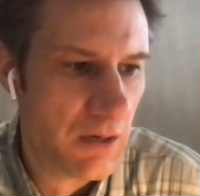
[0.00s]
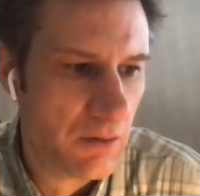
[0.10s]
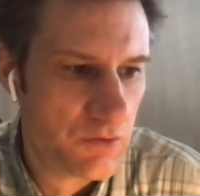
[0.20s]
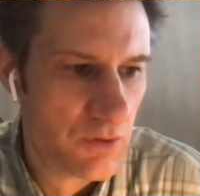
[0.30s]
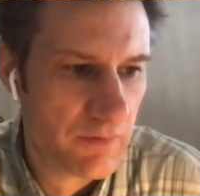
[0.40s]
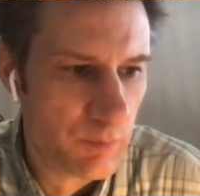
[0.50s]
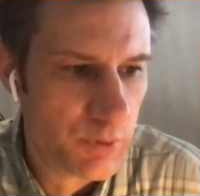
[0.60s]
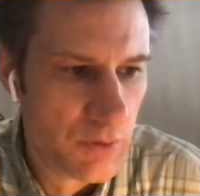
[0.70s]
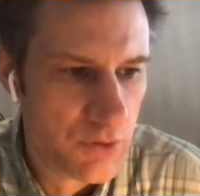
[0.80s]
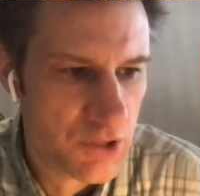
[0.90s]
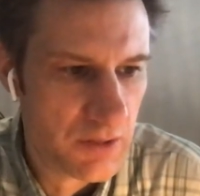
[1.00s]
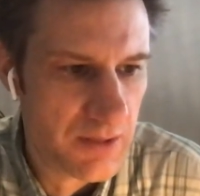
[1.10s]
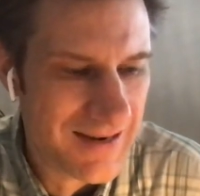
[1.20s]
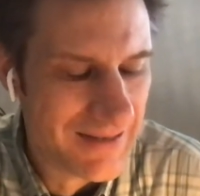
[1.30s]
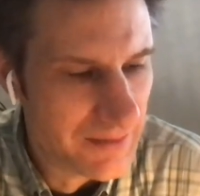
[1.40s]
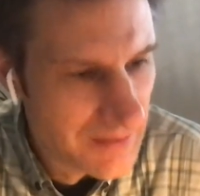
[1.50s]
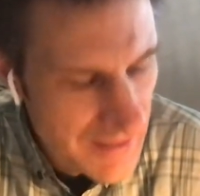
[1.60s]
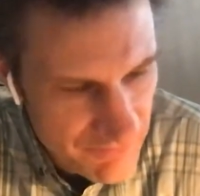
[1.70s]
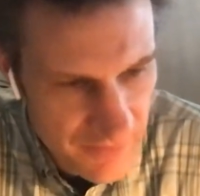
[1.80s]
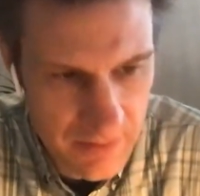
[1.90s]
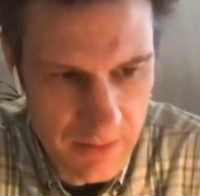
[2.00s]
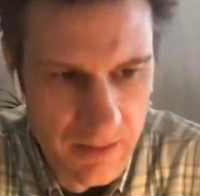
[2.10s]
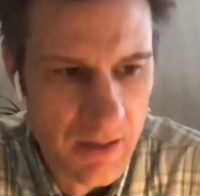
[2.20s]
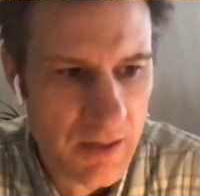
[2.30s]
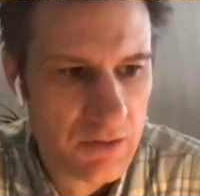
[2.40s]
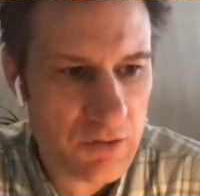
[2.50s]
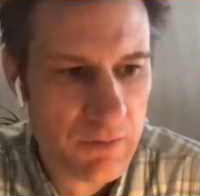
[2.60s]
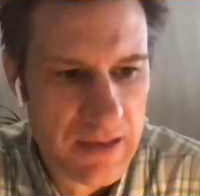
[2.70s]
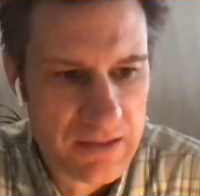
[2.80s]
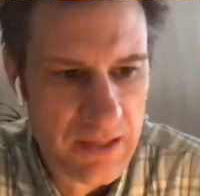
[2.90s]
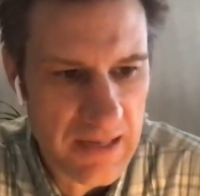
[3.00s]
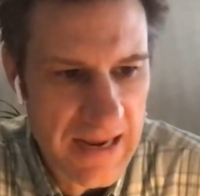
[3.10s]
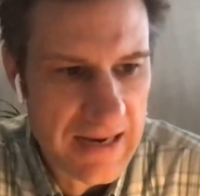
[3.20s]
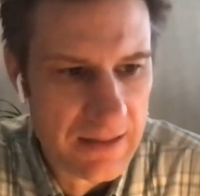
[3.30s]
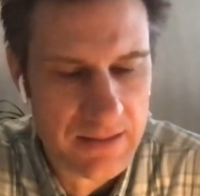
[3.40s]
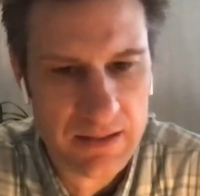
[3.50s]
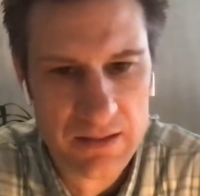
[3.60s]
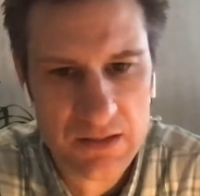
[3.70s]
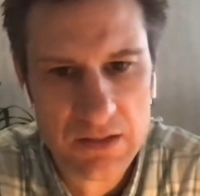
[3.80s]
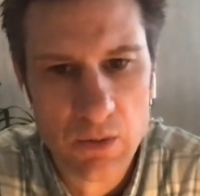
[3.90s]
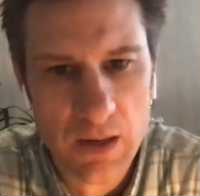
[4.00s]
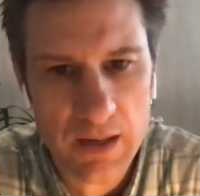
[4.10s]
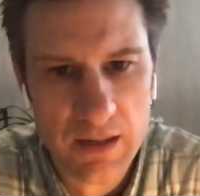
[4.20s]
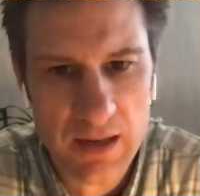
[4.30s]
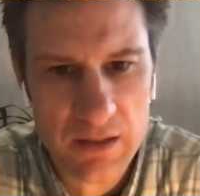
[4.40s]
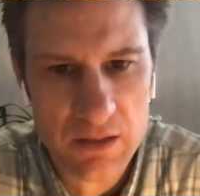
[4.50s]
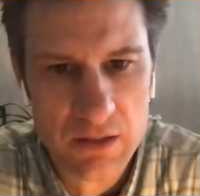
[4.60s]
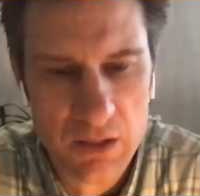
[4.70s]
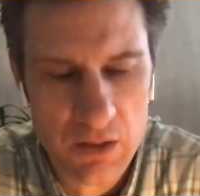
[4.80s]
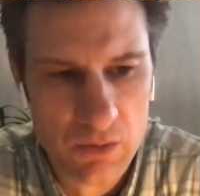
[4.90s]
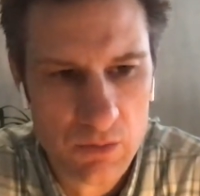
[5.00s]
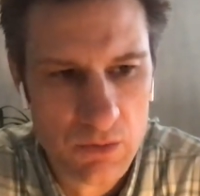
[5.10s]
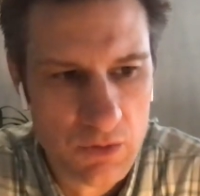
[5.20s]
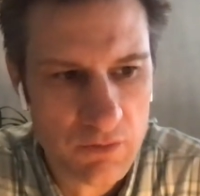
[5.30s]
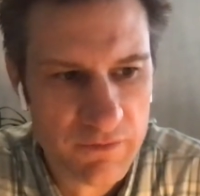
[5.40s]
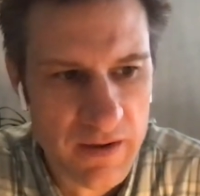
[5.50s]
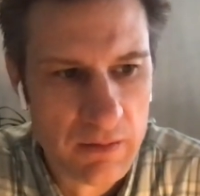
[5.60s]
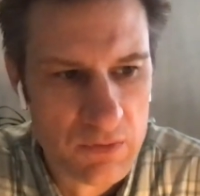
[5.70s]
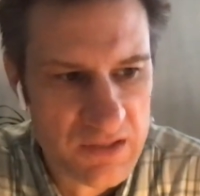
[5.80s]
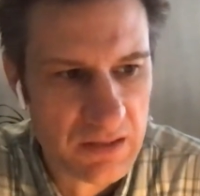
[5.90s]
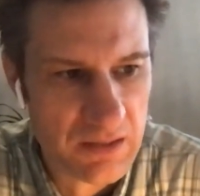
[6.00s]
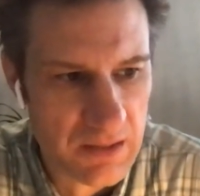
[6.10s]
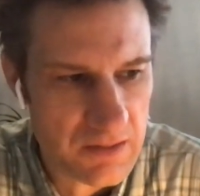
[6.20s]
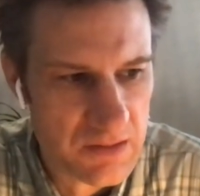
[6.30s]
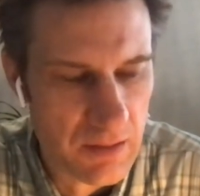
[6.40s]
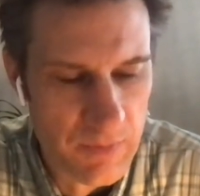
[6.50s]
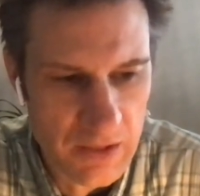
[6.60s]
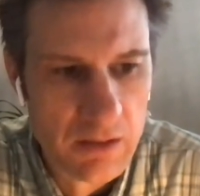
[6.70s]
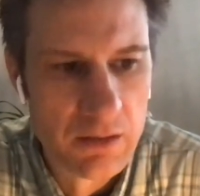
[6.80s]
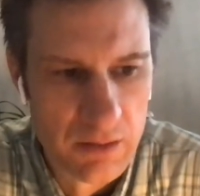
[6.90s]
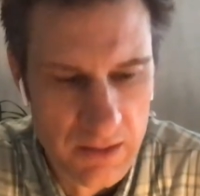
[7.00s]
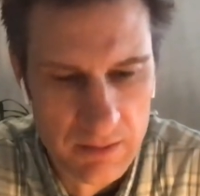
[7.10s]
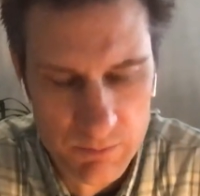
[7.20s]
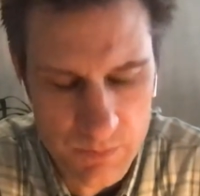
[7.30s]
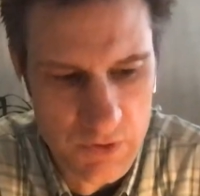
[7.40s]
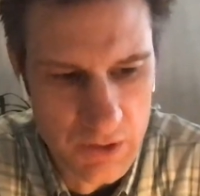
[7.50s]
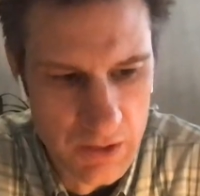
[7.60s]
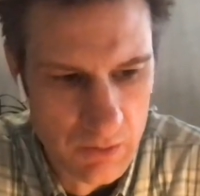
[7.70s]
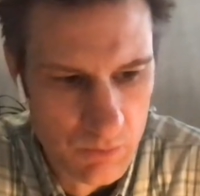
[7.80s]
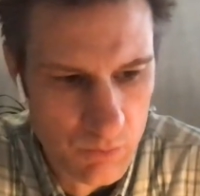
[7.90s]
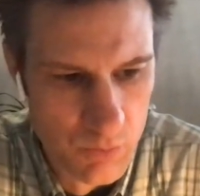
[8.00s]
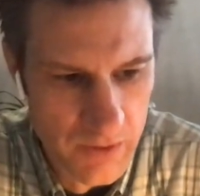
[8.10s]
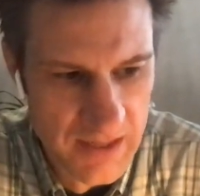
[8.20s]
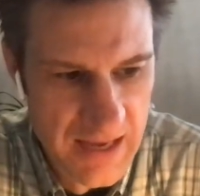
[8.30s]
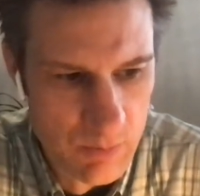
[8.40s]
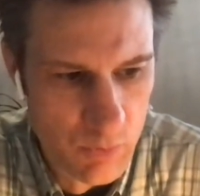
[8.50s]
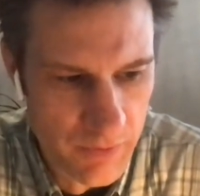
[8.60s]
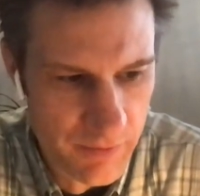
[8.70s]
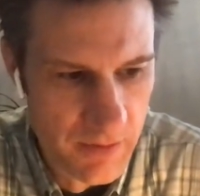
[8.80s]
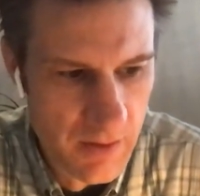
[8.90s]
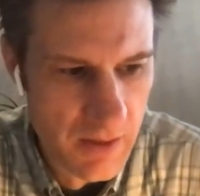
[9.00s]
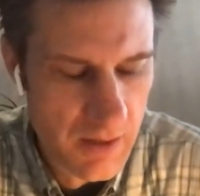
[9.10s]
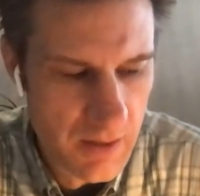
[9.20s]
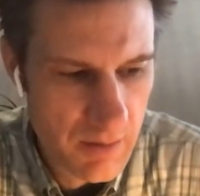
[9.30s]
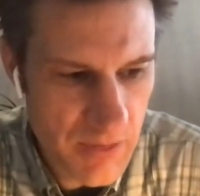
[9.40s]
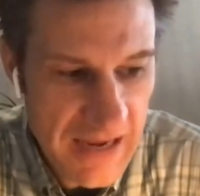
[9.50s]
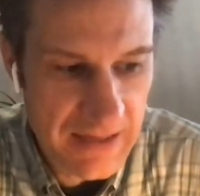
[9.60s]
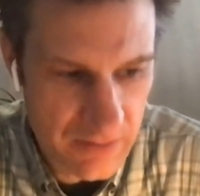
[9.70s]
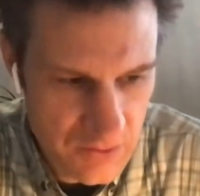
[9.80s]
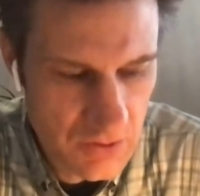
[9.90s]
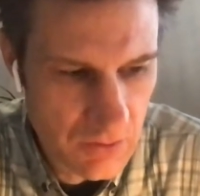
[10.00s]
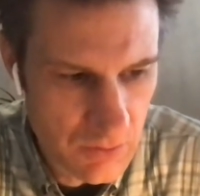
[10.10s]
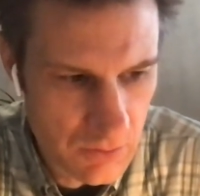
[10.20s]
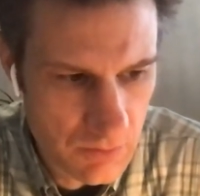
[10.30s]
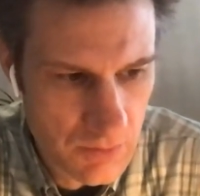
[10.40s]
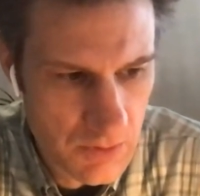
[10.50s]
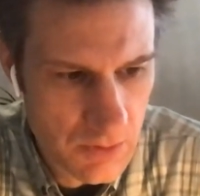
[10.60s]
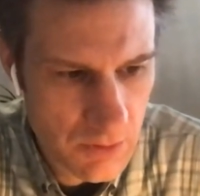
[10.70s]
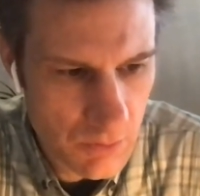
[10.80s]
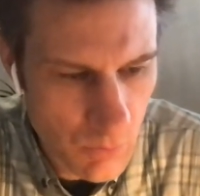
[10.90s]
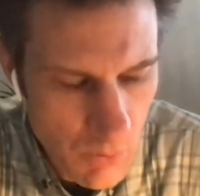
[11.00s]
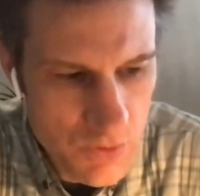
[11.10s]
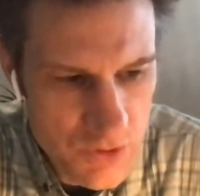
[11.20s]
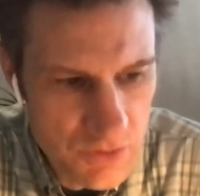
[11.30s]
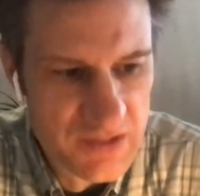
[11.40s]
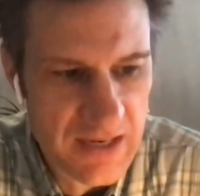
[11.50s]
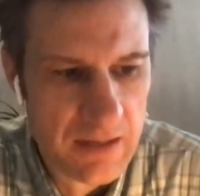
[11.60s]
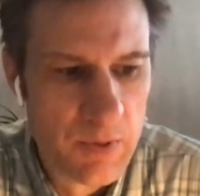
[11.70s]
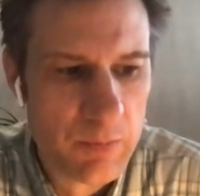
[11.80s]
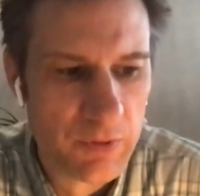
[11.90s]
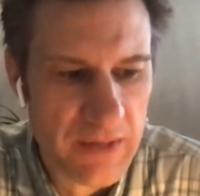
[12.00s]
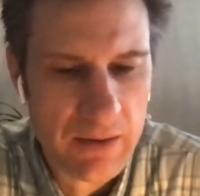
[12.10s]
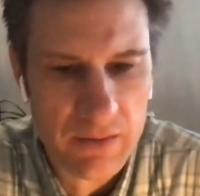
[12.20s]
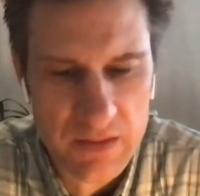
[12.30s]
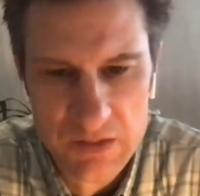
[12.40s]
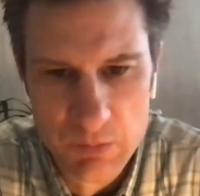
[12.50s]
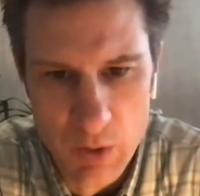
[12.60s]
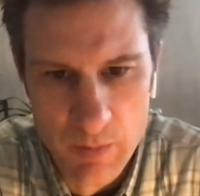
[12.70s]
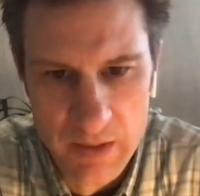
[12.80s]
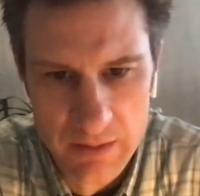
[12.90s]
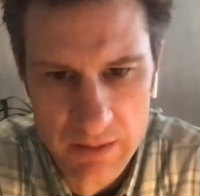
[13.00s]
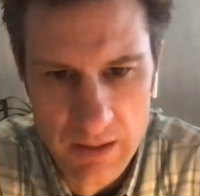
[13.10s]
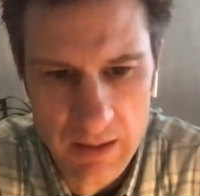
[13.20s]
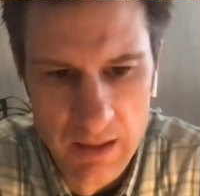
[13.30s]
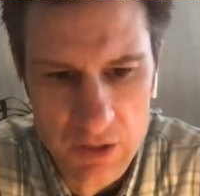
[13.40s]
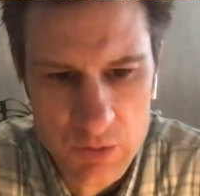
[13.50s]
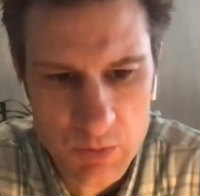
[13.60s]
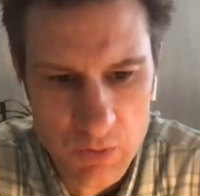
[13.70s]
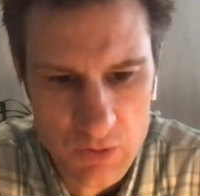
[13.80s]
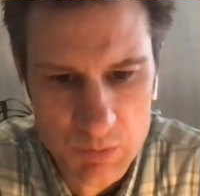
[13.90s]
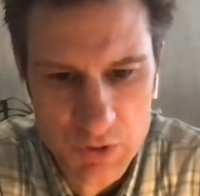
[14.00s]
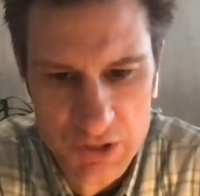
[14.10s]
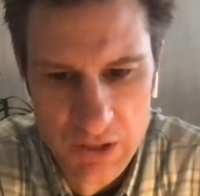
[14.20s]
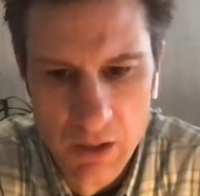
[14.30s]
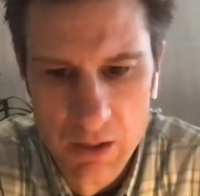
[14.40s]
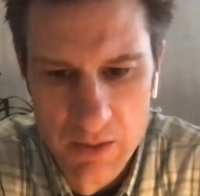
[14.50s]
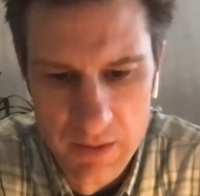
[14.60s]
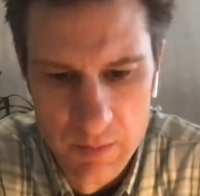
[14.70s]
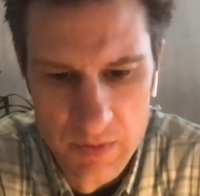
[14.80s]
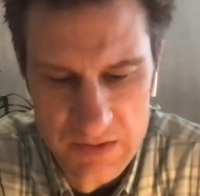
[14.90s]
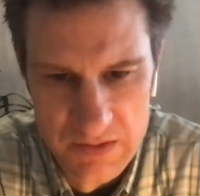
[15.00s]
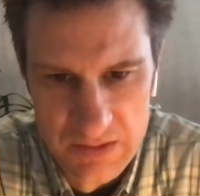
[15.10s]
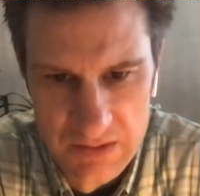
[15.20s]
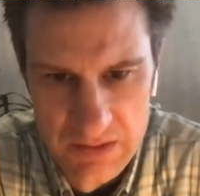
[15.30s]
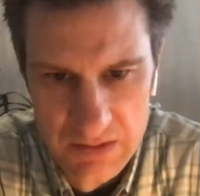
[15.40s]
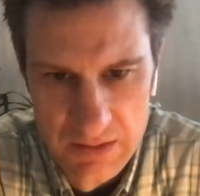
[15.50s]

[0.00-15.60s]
sort of implosion, 9/11, 2008, and so on. And, you found resilience. I mean, clearly, it came with pain too. What would you say to people now in this moment, entrepreneurs pushing hard on their businesses?